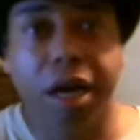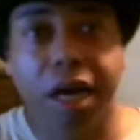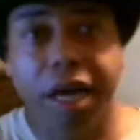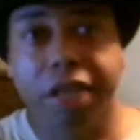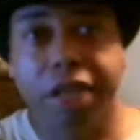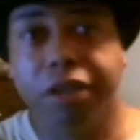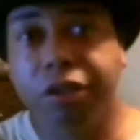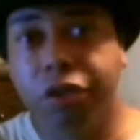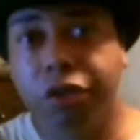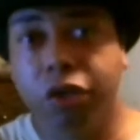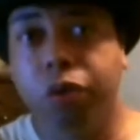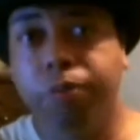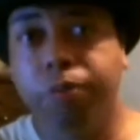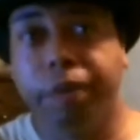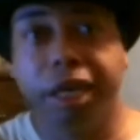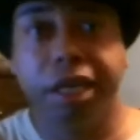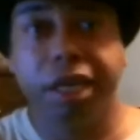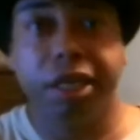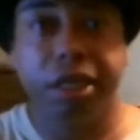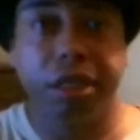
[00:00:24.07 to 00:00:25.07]
and the two
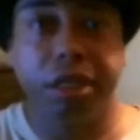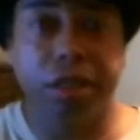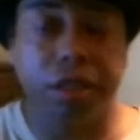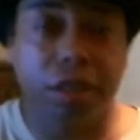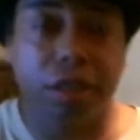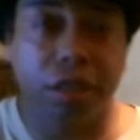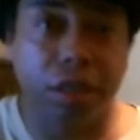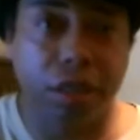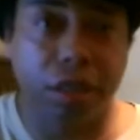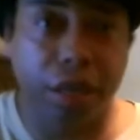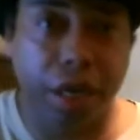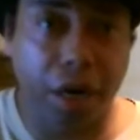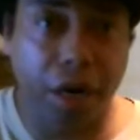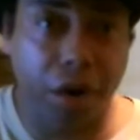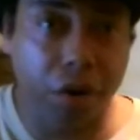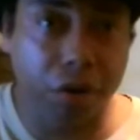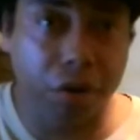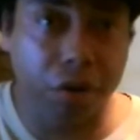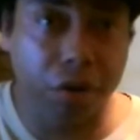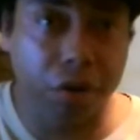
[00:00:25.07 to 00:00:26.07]
main uh,
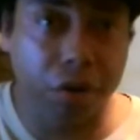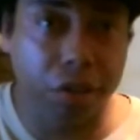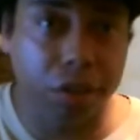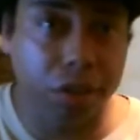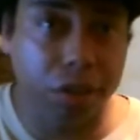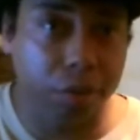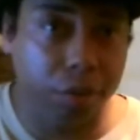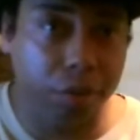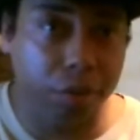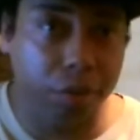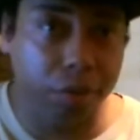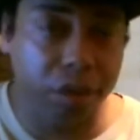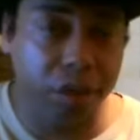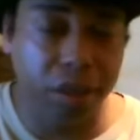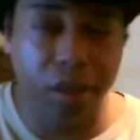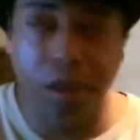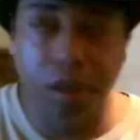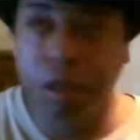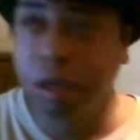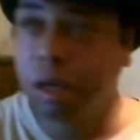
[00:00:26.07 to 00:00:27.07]
characters in the movie.